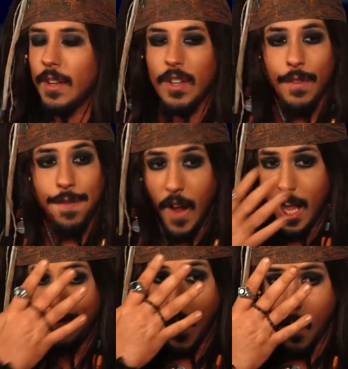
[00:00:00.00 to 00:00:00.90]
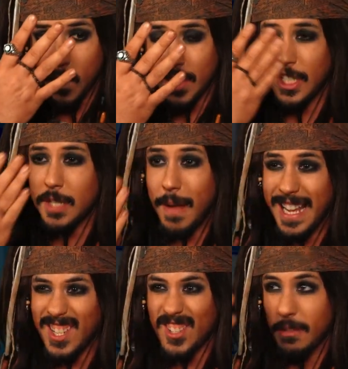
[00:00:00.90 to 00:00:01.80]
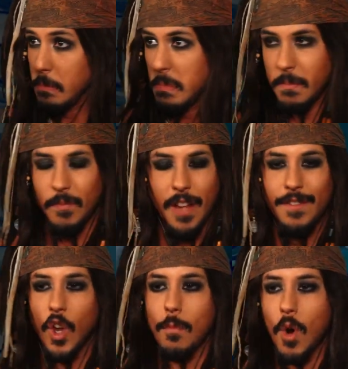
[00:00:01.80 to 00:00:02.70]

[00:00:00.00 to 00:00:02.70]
got 5 holes in the space of no more